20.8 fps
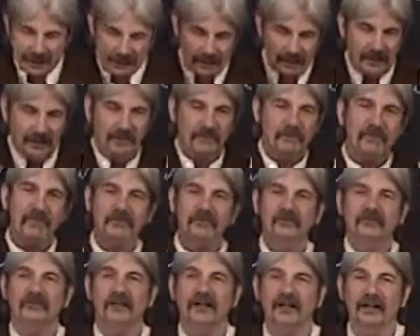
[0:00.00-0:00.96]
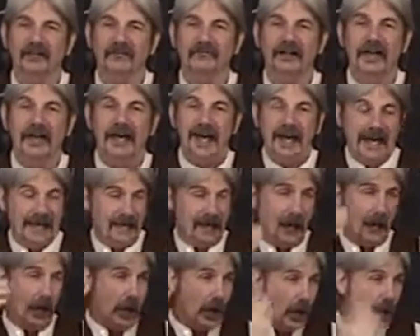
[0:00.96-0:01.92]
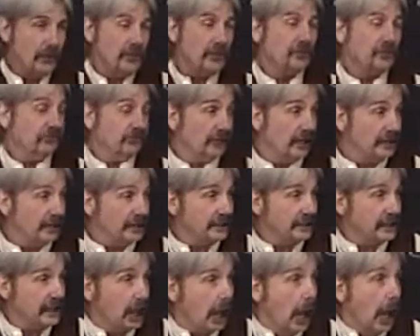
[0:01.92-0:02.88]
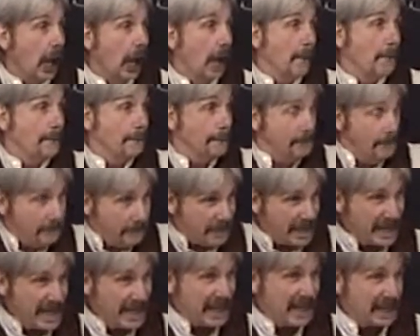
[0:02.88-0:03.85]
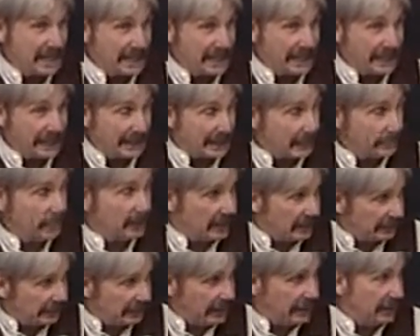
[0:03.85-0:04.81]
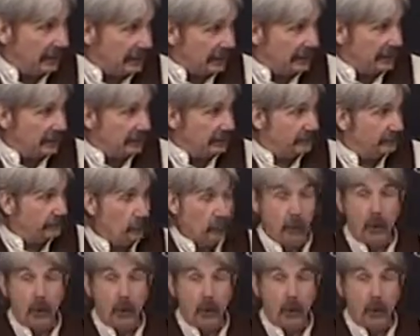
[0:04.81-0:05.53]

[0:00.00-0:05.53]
telling them this stuff, and all of a sudden, many believe.